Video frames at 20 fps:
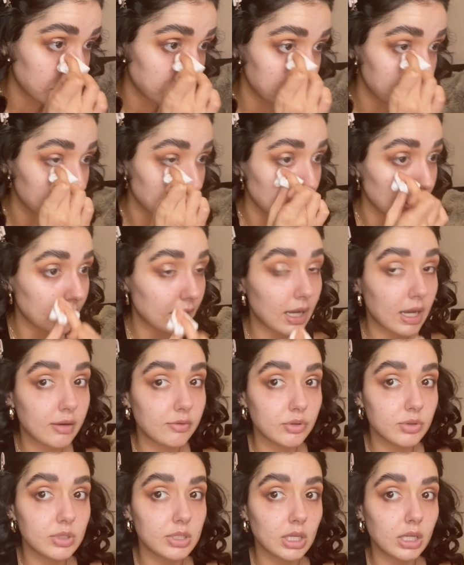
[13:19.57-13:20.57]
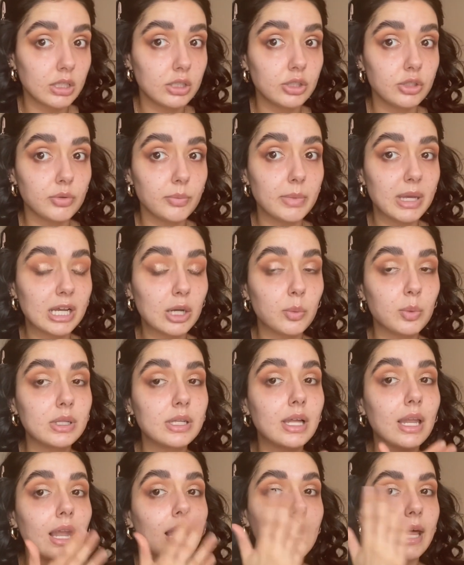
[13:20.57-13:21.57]
skincare routine, your makeup will
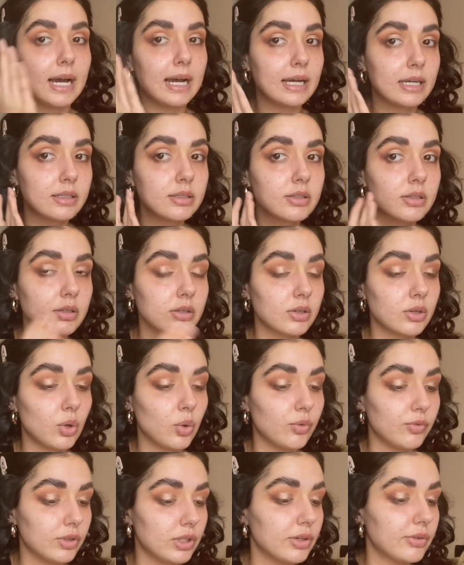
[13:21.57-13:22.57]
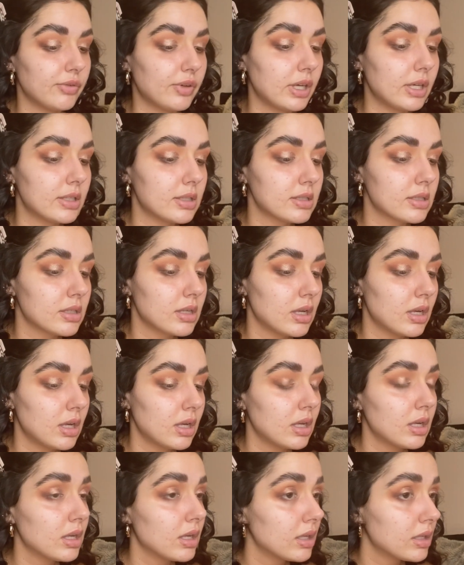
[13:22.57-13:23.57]
glide over your face.
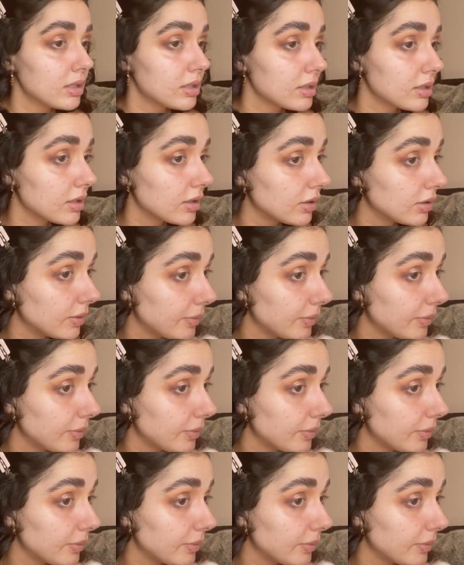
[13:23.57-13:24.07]
So